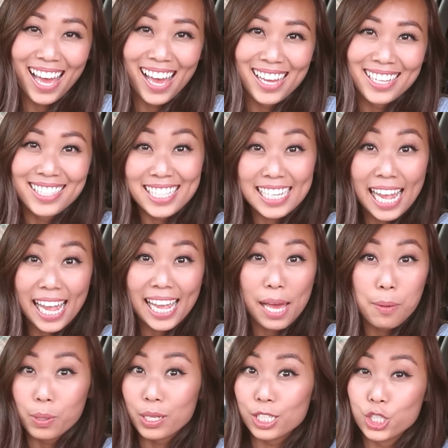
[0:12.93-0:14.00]
Jessica. Today
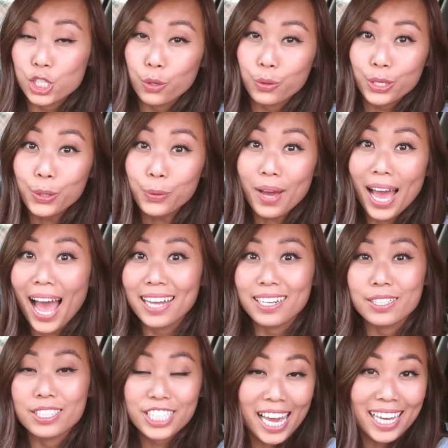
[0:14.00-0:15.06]
I'm going to show you how
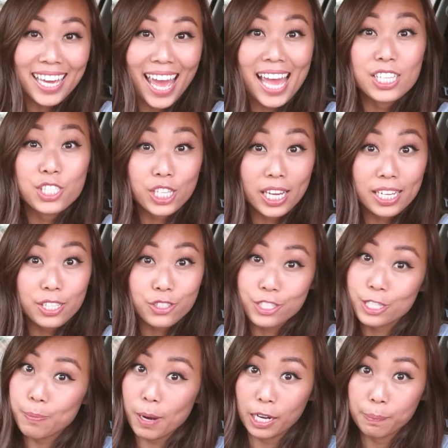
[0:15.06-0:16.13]
to check and change
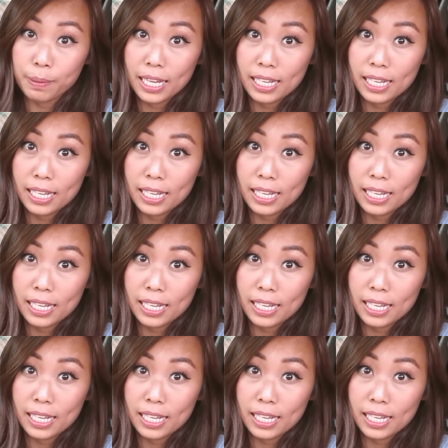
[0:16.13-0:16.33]
your spark